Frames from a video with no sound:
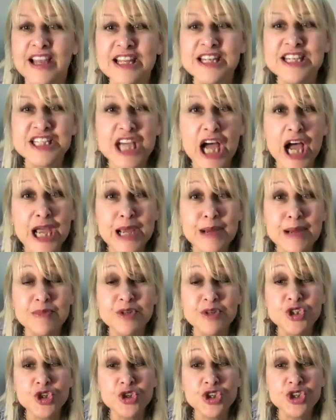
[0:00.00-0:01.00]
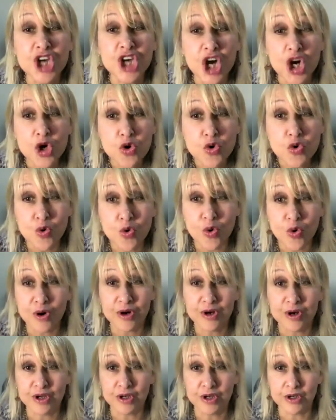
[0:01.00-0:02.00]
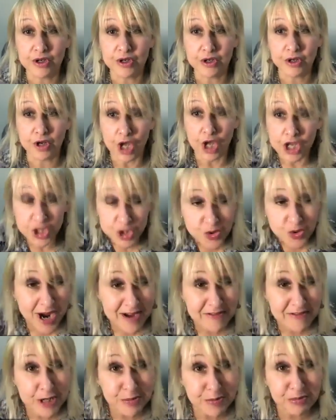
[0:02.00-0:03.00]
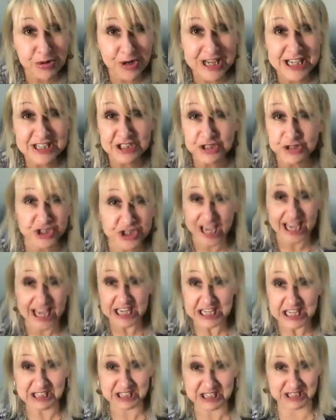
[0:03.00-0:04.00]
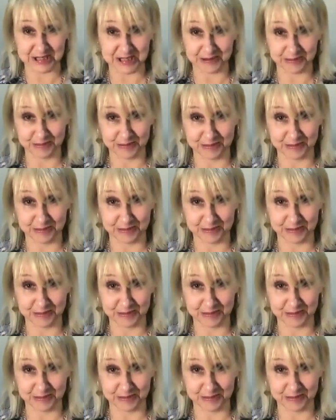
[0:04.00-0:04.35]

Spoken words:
Time to go. You have an appraisal to ace.